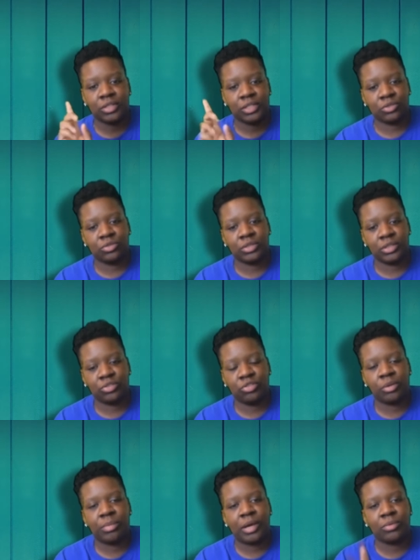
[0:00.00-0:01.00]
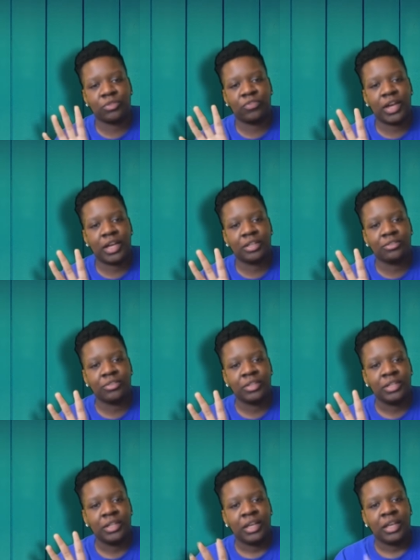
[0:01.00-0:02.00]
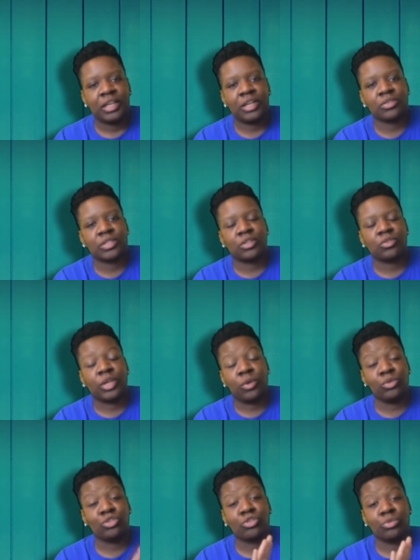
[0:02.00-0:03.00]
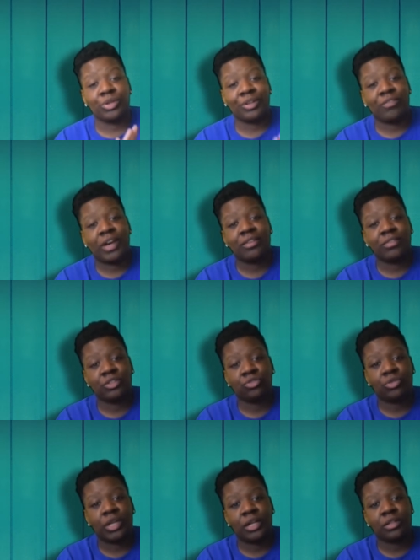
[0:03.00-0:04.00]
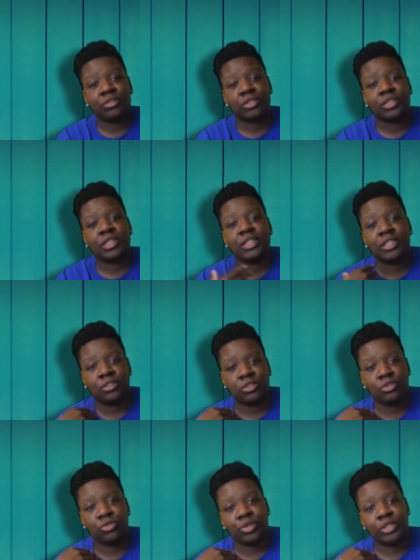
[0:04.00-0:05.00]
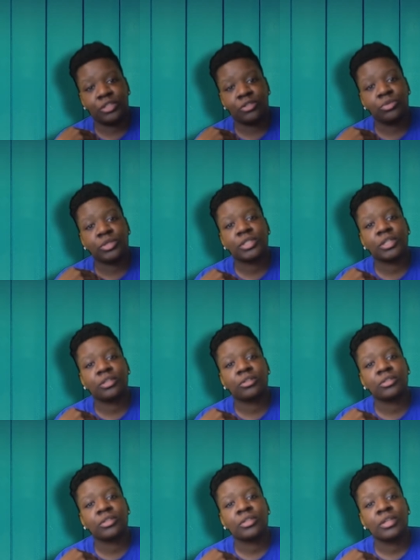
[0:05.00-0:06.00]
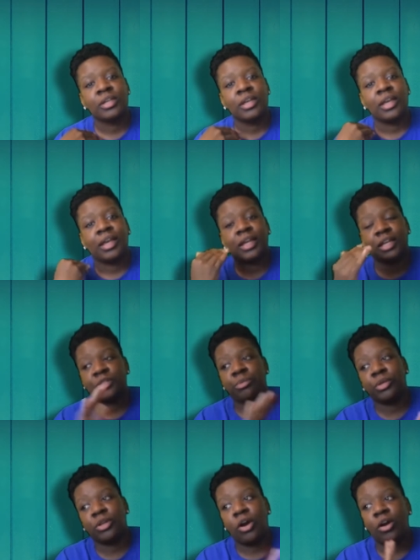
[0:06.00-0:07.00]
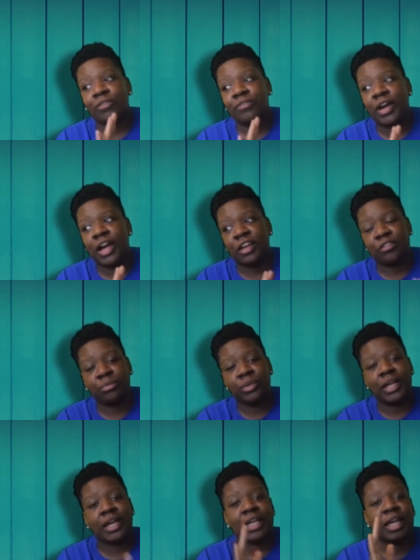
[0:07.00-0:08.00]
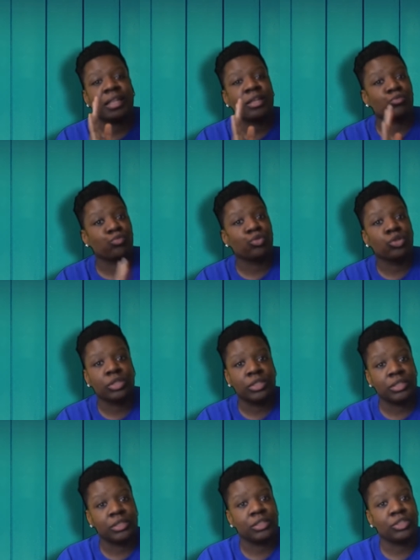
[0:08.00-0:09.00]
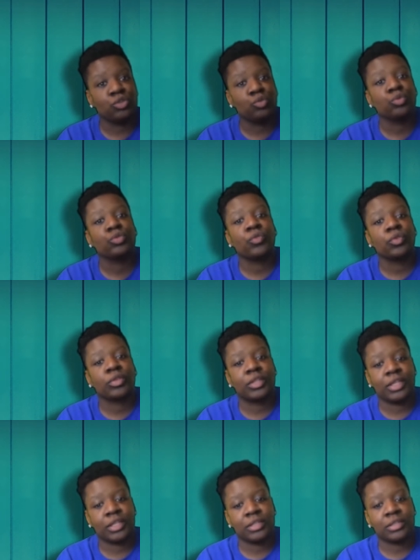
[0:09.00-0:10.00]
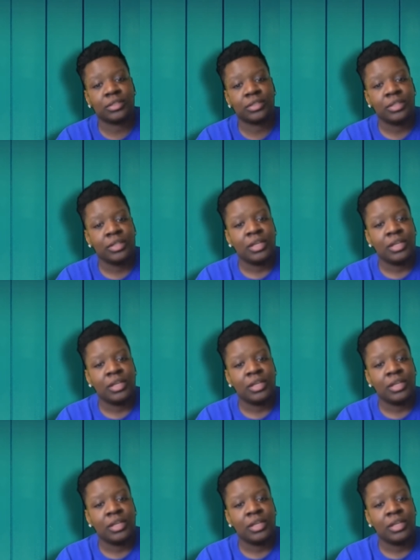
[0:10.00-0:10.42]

because I knew the tripod was five and I was like okay we just gonna earn five extra dollars because I tend to go crazy with sales and I spent all five but I got like really good useful things